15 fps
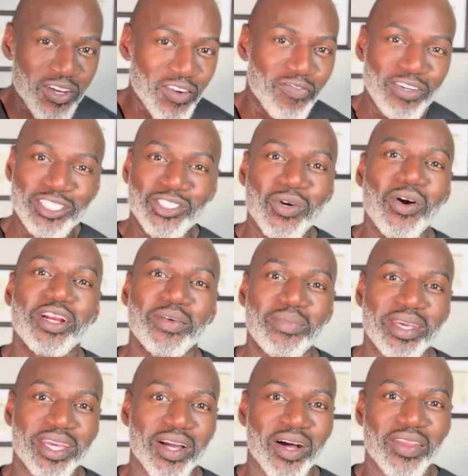you for joining
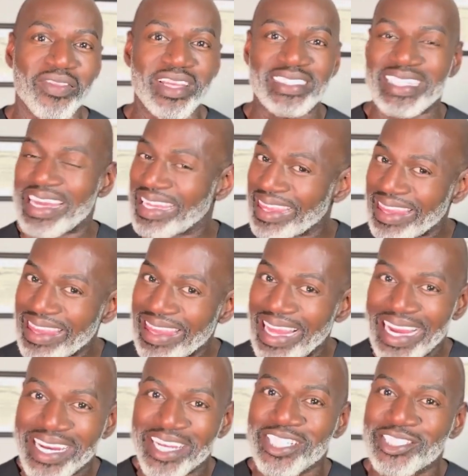me on this
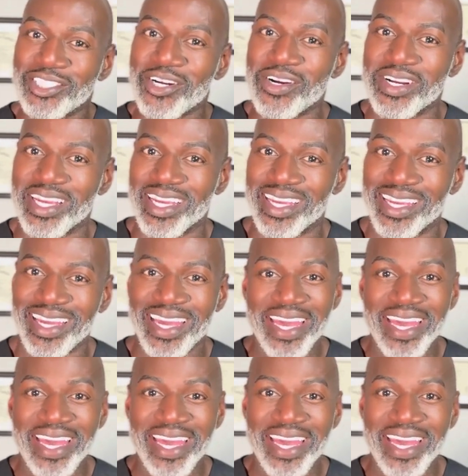enlightening journey